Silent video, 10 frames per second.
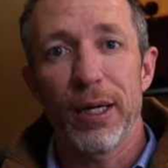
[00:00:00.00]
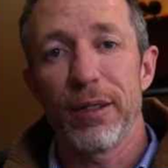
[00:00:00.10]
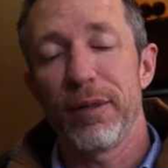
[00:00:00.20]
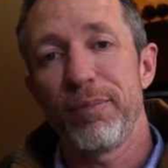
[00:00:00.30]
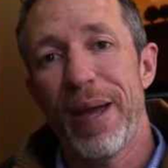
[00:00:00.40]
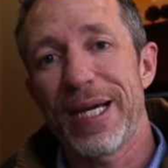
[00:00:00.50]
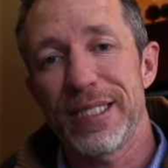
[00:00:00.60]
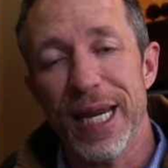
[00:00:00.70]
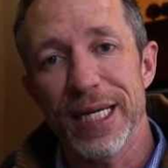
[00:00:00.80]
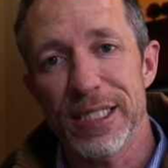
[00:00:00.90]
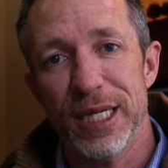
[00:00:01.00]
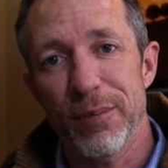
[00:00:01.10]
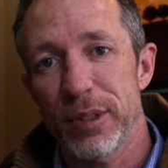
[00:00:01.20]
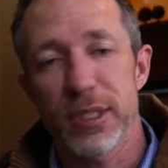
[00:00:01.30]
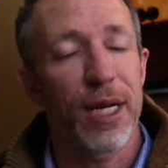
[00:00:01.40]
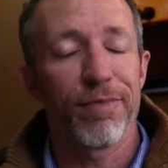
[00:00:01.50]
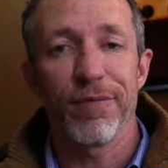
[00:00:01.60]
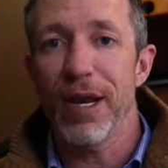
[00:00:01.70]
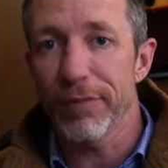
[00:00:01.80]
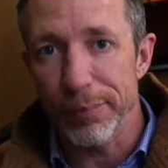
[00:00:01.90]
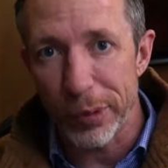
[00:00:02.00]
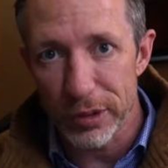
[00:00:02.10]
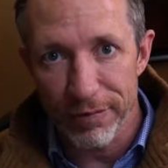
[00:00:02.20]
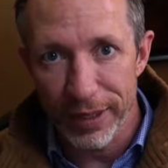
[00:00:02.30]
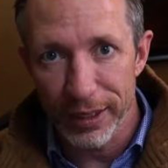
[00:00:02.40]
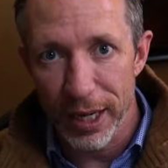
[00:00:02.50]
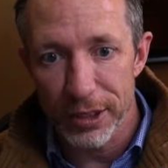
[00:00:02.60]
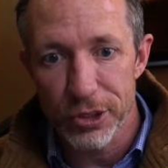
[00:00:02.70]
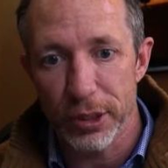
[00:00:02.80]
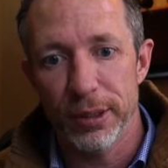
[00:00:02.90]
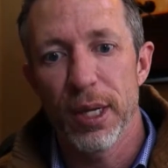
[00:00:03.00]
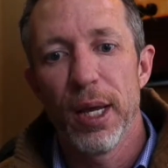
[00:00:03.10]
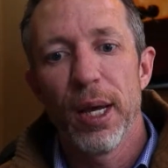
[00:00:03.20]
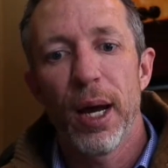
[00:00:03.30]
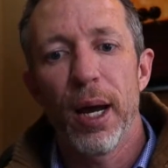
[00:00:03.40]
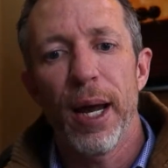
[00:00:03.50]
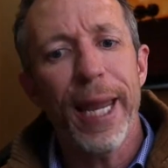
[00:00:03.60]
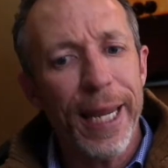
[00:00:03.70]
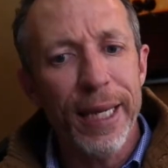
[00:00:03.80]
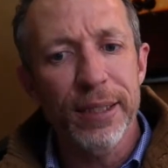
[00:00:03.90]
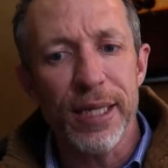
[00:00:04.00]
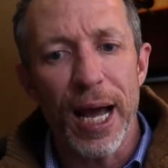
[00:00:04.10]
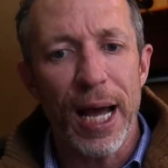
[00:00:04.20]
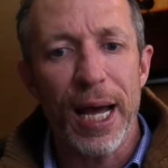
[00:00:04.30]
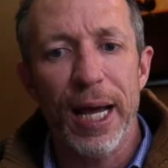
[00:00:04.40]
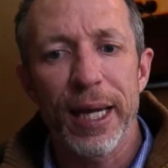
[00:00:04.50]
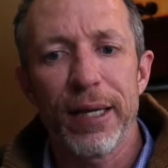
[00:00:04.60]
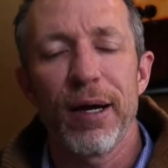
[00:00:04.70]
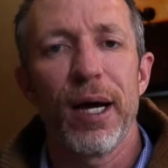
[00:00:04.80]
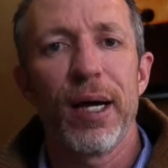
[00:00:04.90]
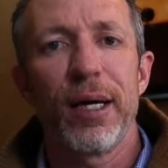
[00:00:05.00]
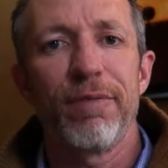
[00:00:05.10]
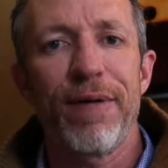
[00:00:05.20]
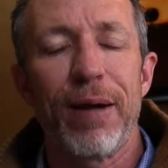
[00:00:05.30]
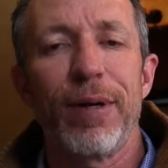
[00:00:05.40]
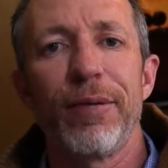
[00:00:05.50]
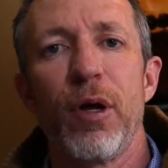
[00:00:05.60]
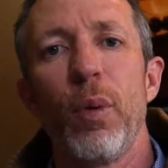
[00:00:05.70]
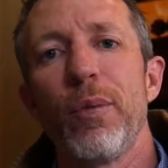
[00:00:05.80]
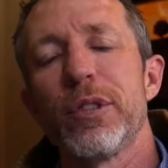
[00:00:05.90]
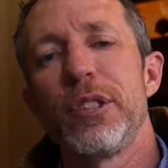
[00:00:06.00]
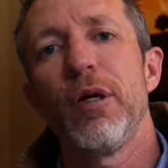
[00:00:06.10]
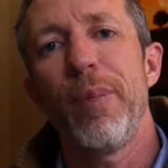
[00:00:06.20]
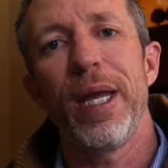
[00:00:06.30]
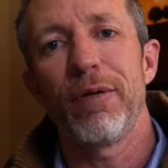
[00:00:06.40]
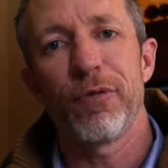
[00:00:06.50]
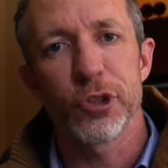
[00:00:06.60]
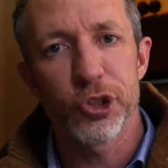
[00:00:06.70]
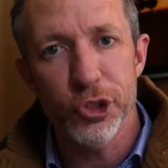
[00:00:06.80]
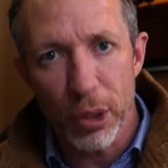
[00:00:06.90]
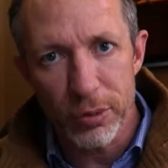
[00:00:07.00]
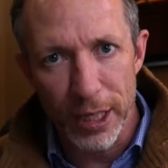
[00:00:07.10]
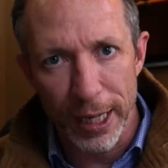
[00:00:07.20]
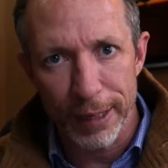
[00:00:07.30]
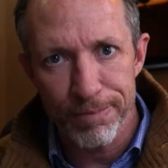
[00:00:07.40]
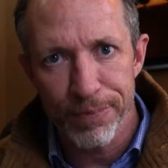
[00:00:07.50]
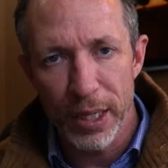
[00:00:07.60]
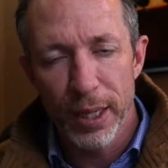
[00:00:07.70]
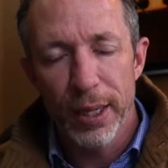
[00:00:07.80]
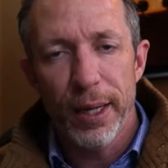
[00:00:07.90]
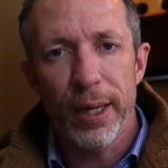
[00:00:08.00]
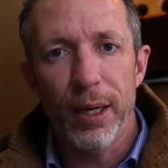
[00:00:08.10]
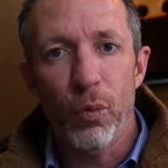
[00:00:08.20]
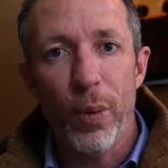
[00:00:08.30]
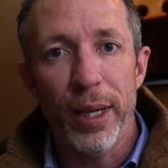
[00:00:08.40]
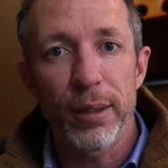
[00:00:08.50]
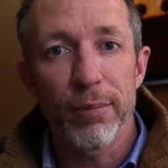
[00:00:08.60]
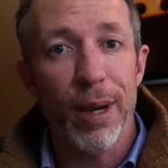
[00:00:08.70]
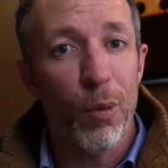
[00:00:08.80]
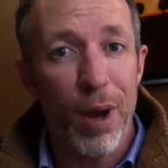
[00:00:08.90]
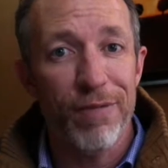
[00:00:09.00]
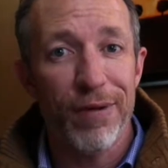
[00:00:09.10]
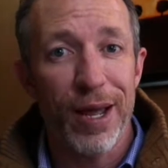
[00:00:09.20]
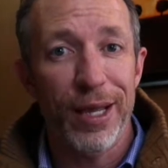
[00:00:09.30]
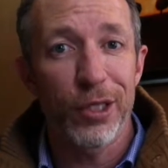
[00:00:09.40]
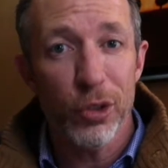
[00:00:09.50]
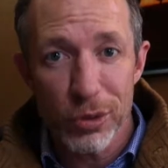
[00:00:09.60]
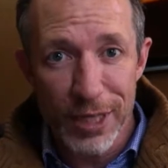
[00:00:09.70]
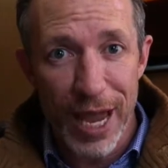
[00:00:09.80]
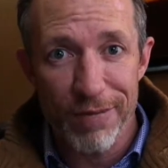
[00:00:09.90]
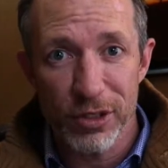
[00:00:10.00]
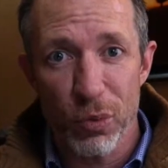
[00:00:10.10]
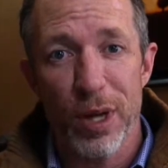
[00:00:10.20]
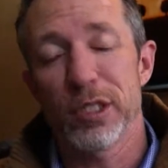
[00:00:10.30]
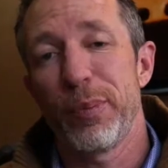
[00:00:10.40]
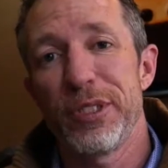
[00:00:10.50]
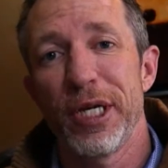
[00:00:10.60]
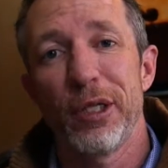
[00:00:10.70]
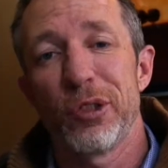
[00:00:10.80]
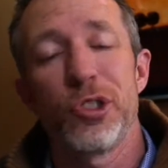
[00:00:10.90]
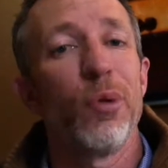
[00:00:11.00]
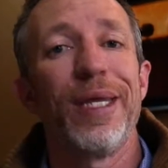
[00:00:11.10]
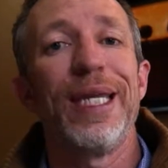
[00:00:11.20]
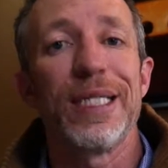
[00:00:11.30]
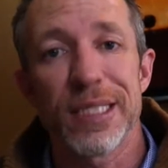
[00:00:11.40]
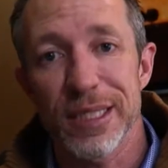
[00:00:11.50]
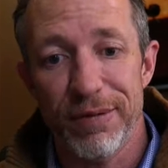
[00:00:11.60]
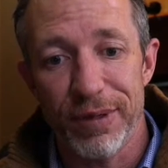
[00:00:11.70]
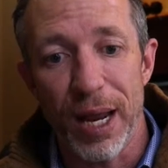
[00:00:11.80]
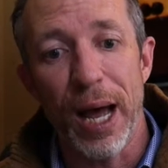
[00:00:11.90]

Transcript: the past 18 months that I've never booked a vacation. And I found out that we were still paying for Showtime when my wife and I used to have it to watch a particular show that isn't even